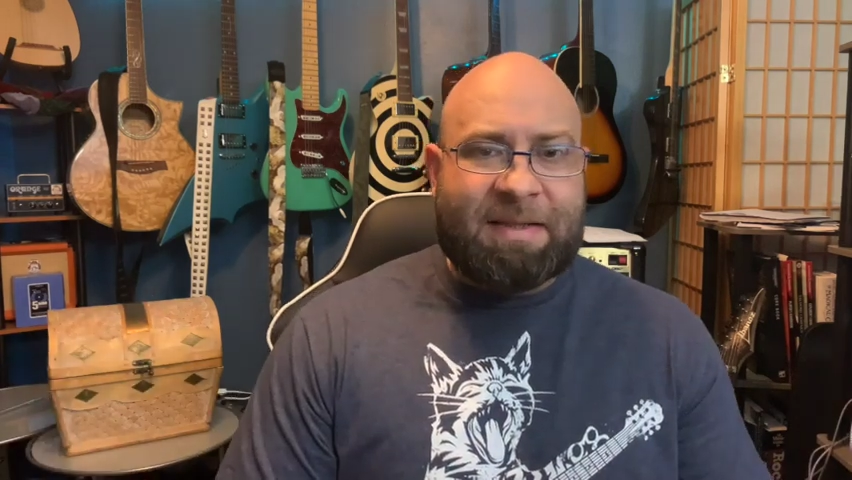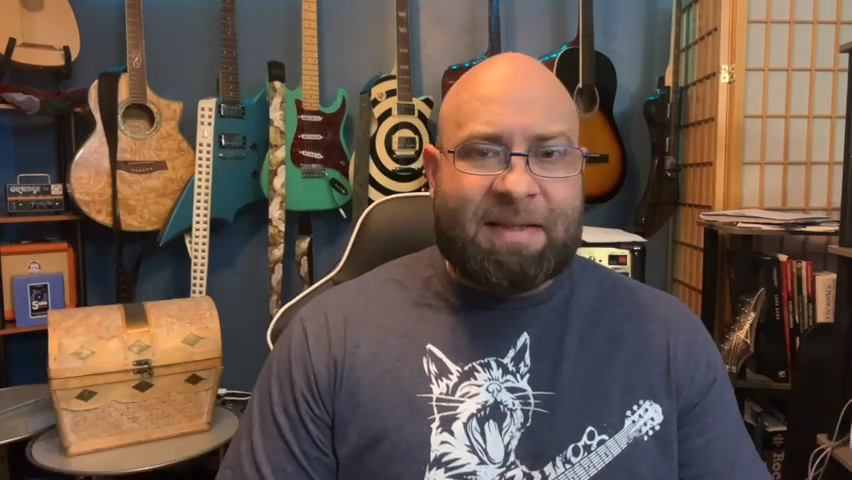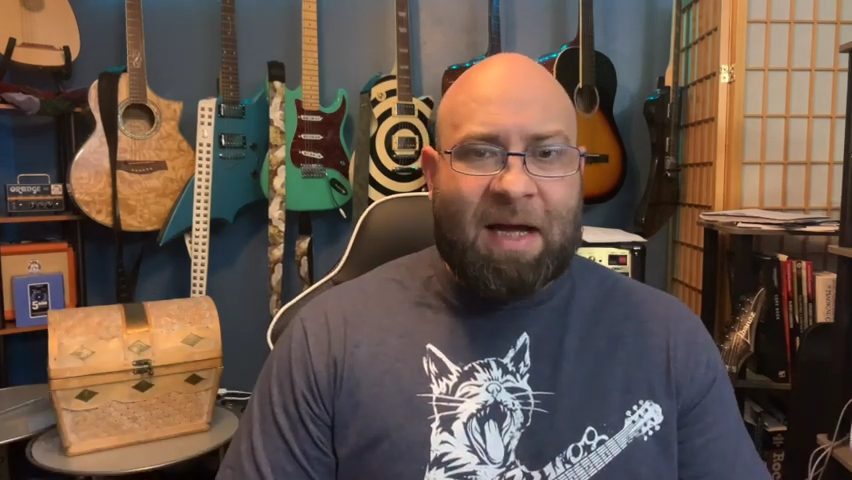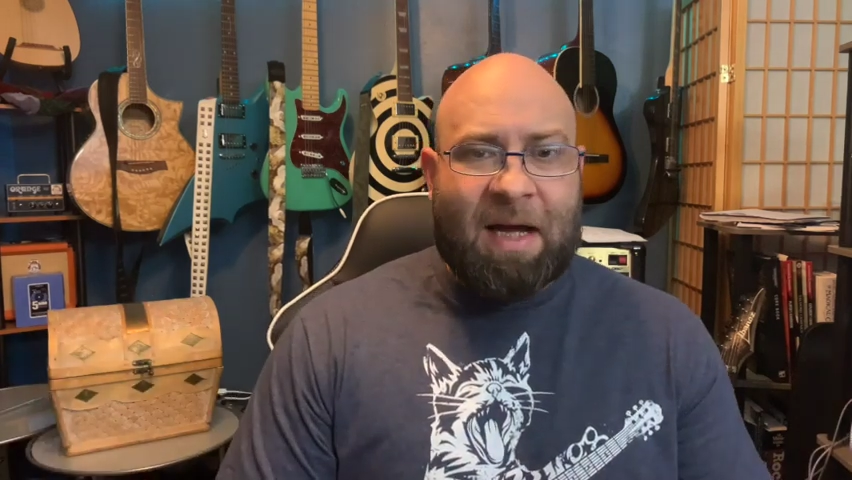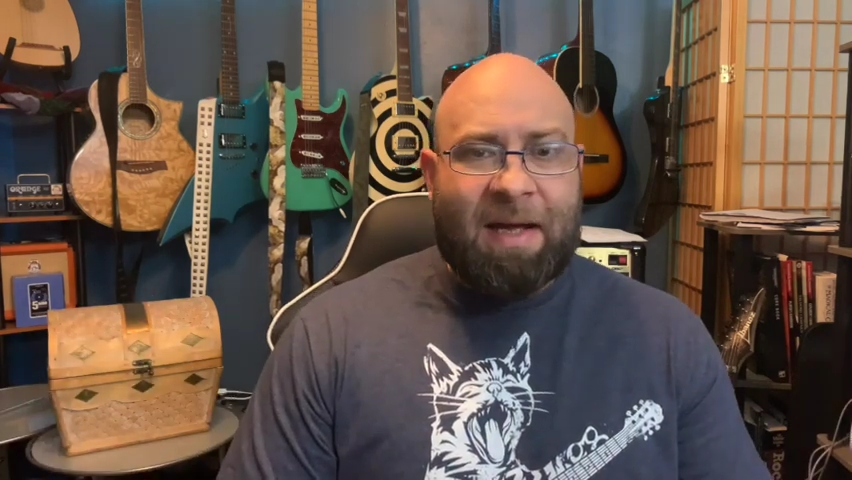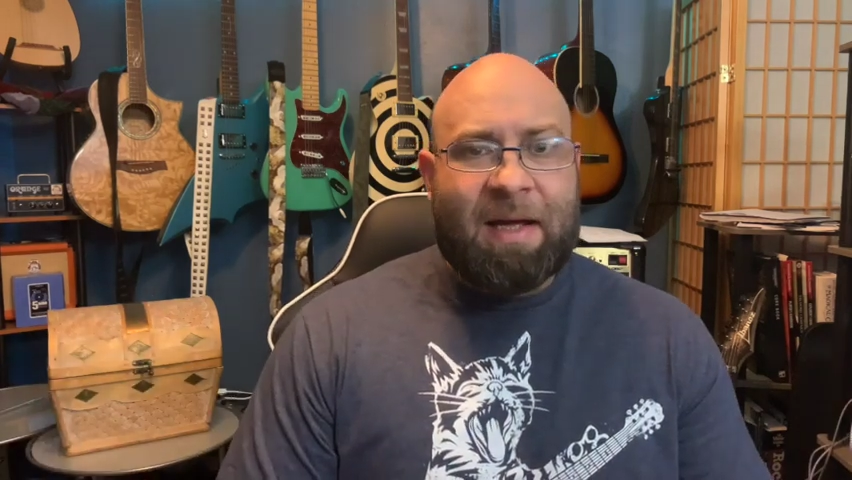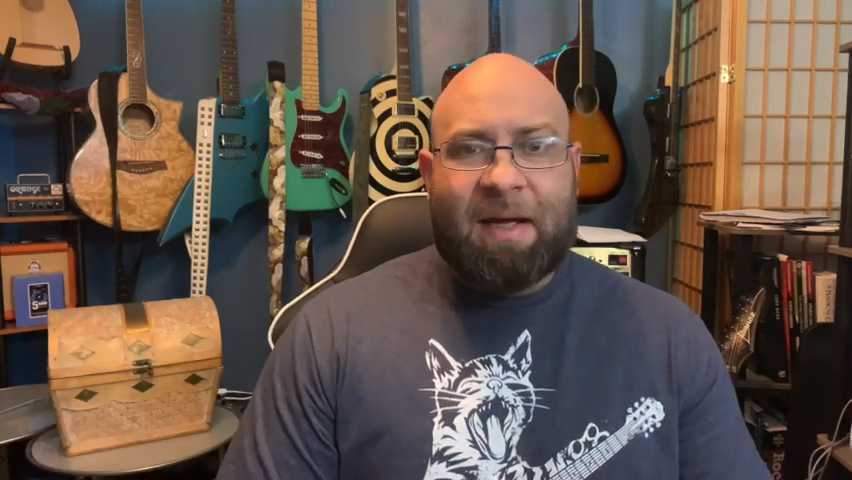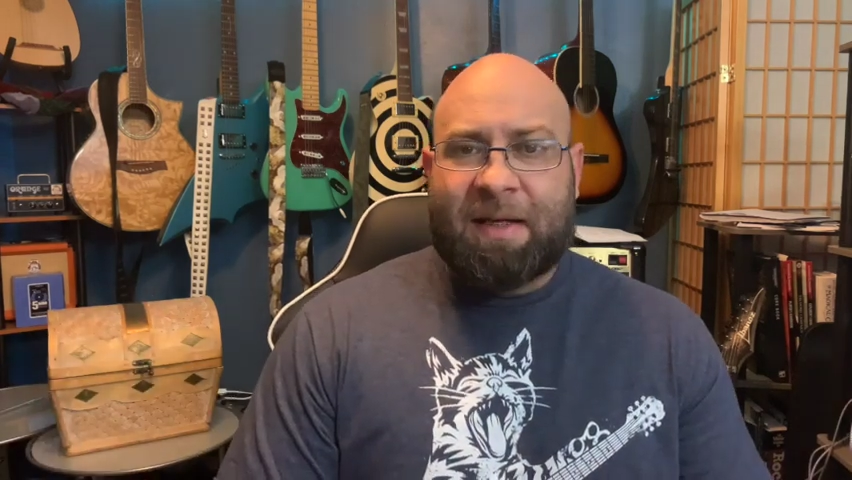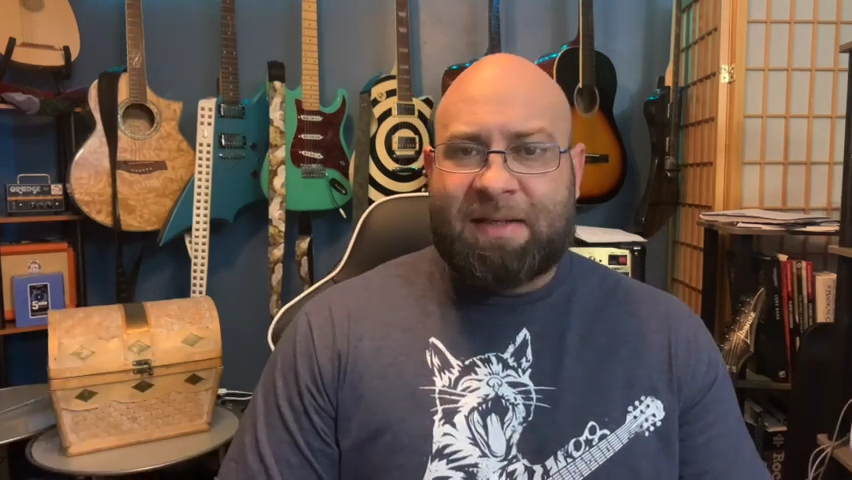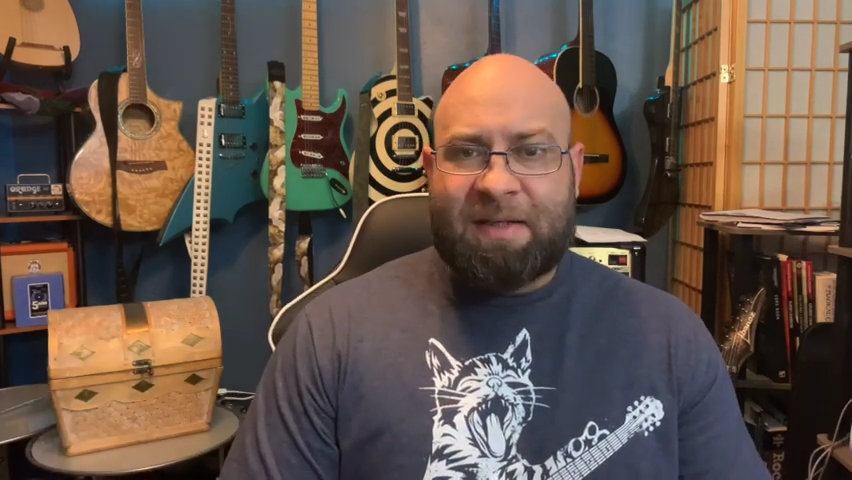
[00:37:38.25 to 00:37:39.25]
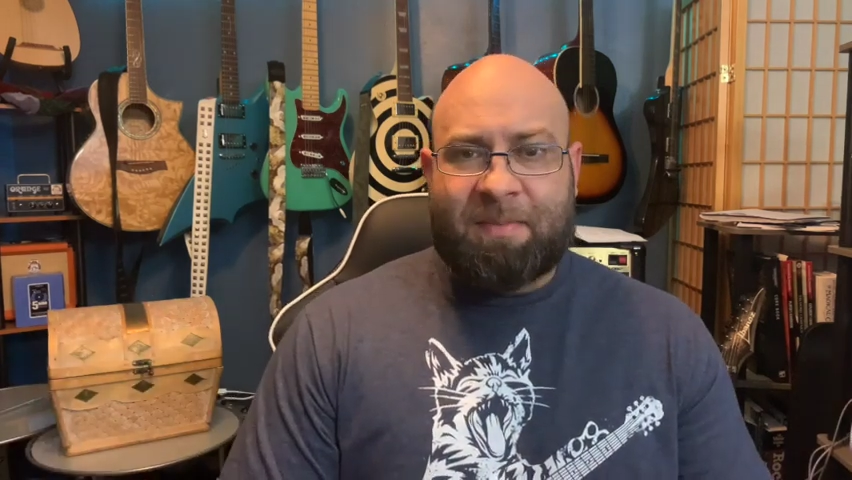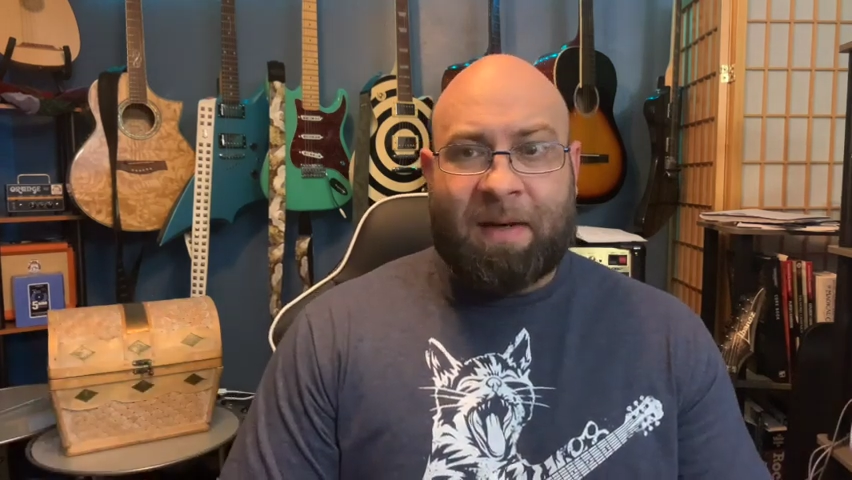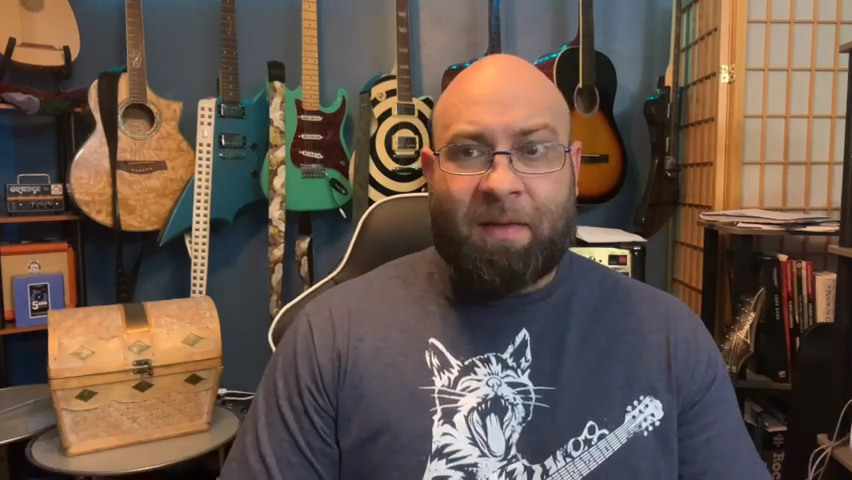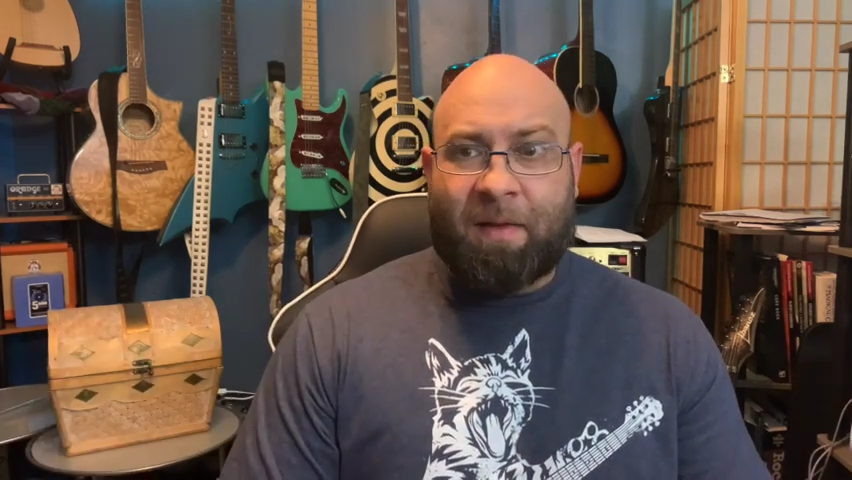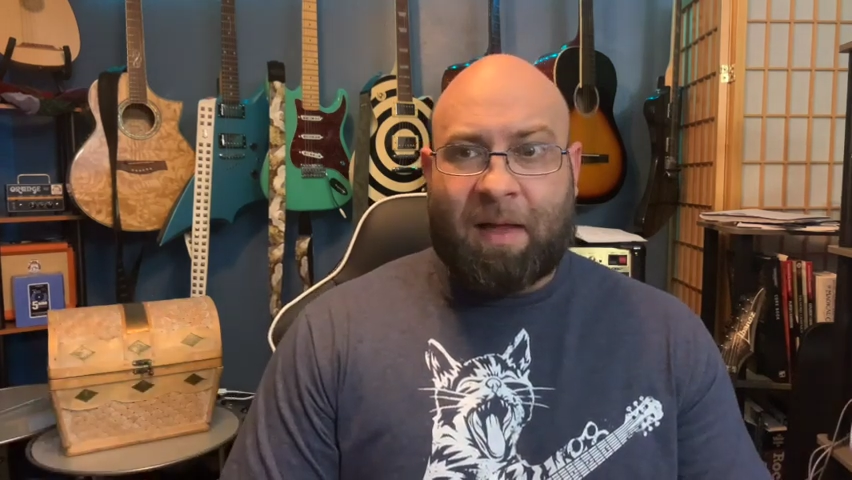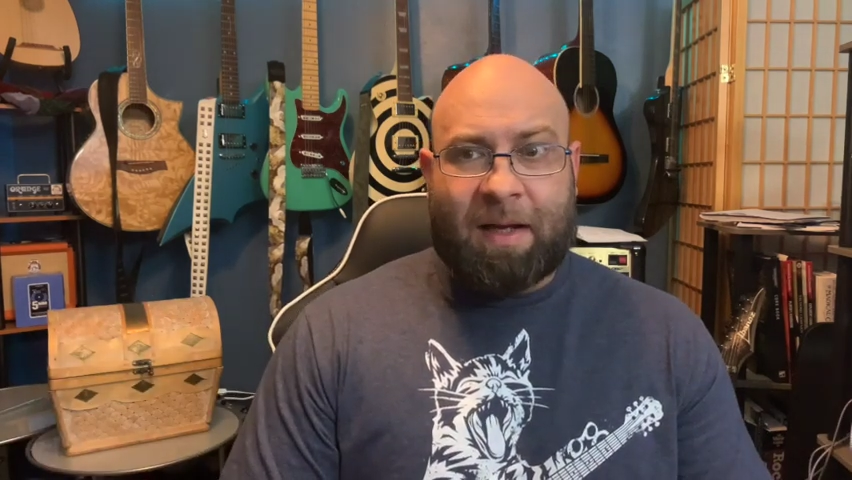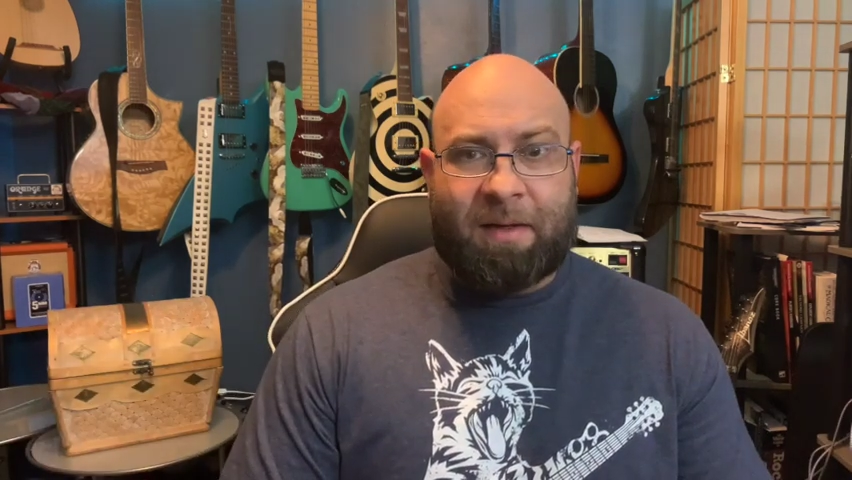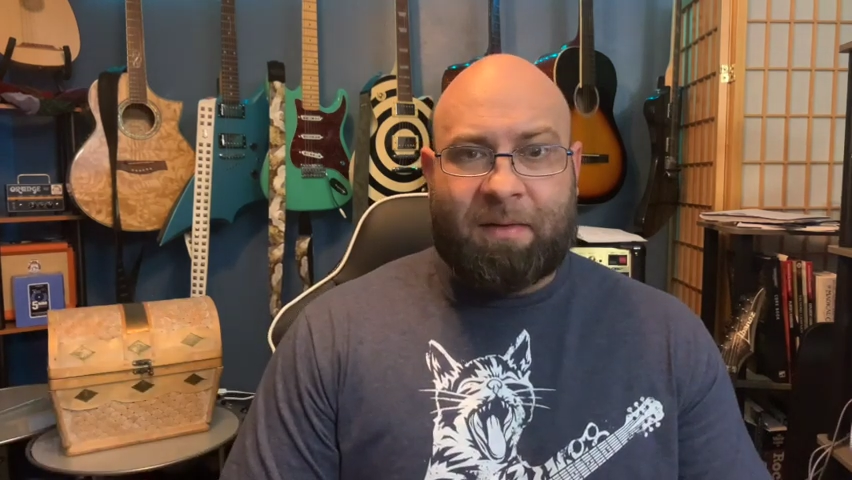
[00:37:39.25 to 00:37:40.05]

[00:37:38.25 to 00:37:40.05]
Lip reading: die, because he's immediately like,